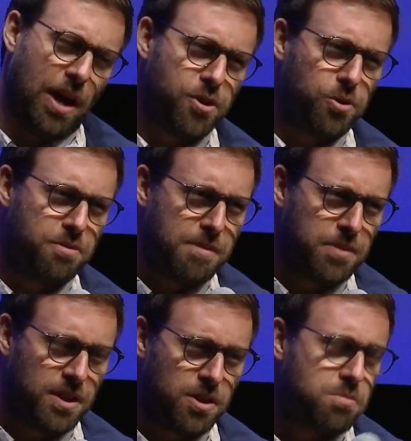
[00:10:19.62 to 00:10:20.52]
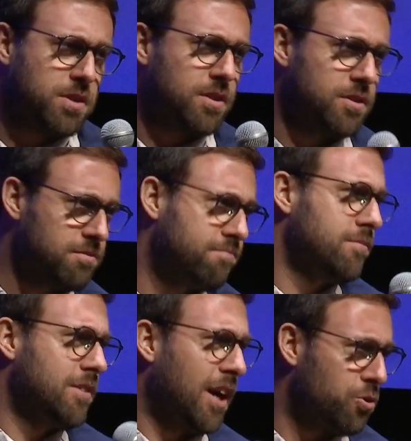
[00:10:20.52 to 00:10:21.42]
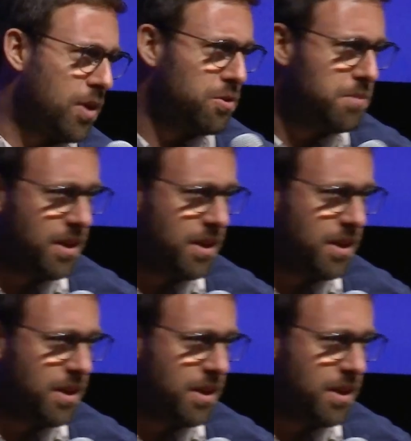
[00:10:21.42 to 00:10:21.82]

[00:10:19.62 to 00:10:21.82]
I don't know if I'm clear, but I'll try to